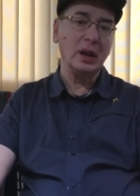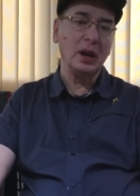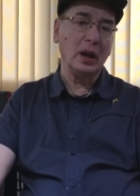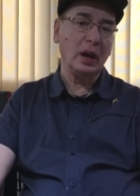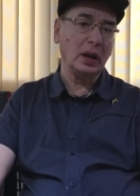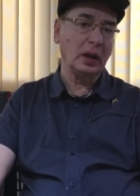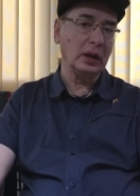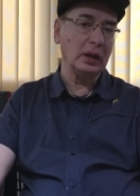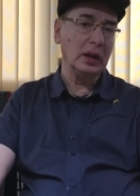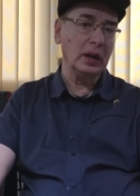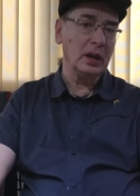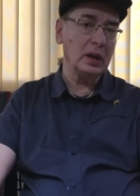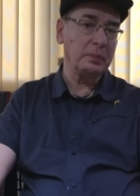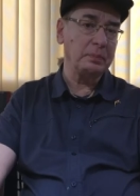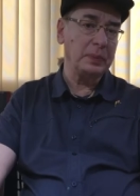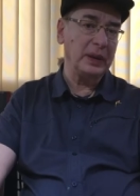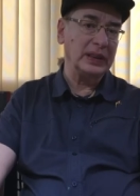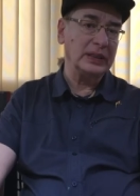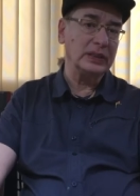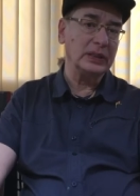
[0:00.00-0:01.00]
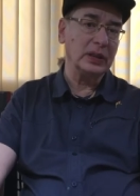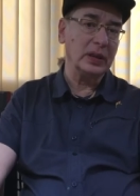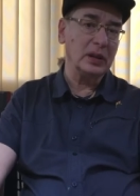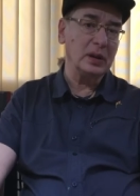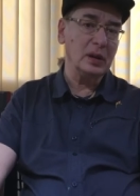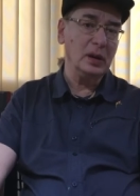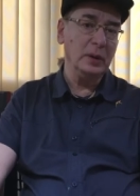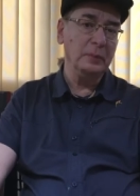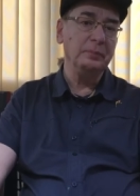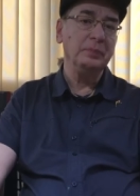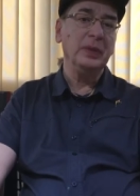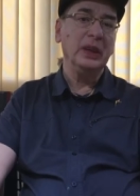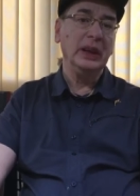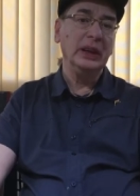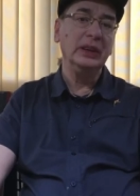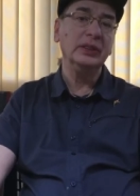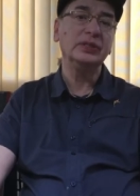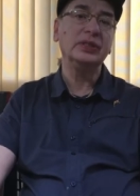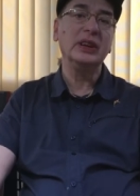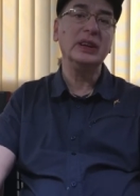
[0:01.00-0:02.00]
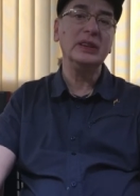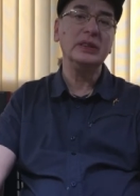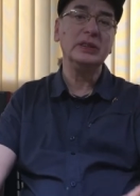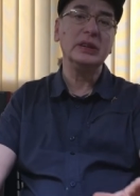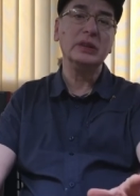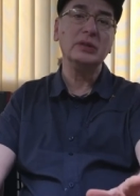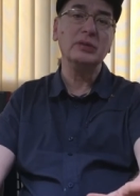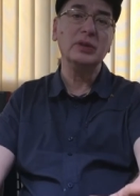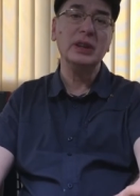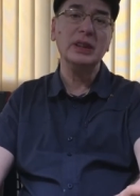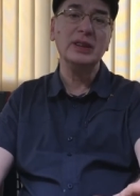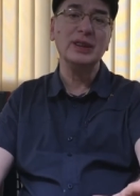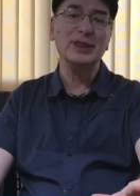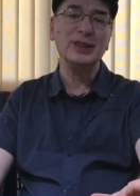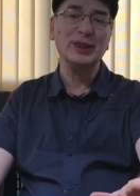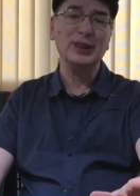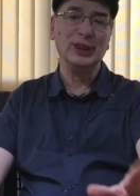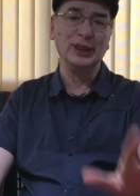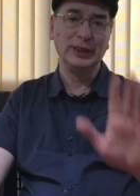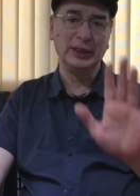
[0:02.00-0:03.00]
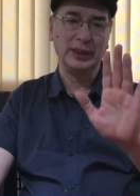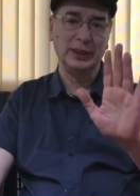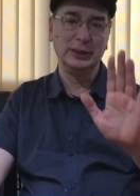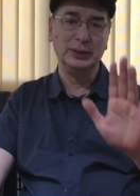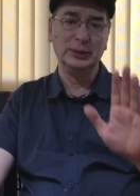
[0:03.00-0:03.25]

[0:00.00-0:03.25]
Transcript: a clear picture is he genuine or not?